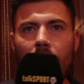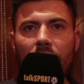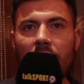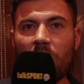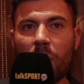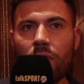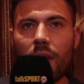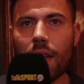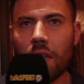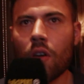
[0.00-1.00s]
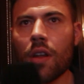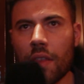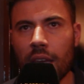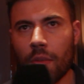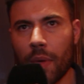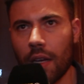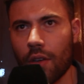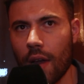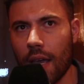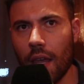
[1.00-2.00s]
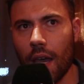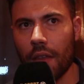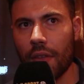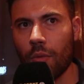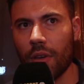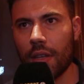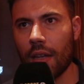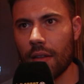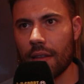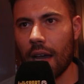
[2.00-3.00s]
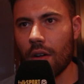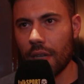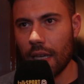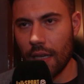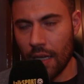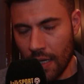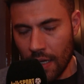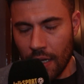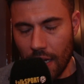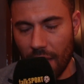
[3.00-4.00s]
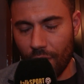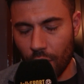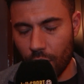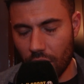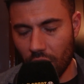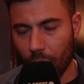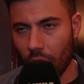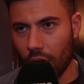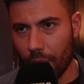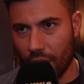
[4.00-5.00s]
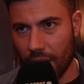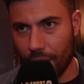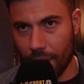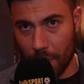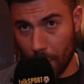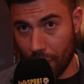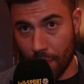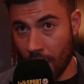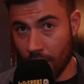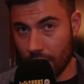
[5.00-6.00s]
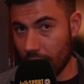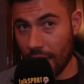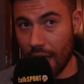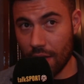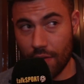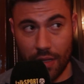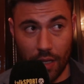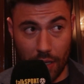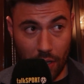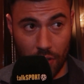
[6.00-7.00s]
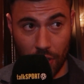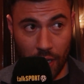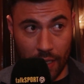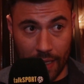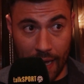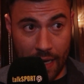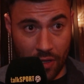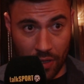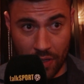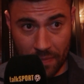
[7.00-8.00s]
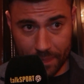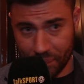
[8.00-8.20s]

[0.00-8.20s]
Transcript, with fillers: I think it's been really good. I think it's been a great year. I think we've seen Saudi influence the sport and bring promoters together in, on certain occasions.